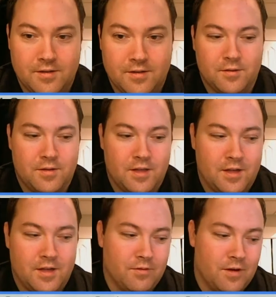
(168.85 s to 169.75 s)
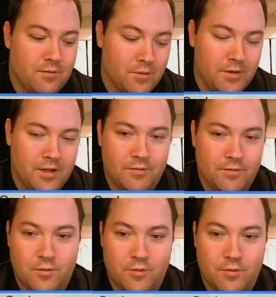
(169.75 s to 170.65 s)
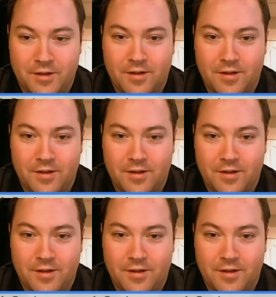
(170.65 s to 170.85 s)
so thank you for not ruining it for me.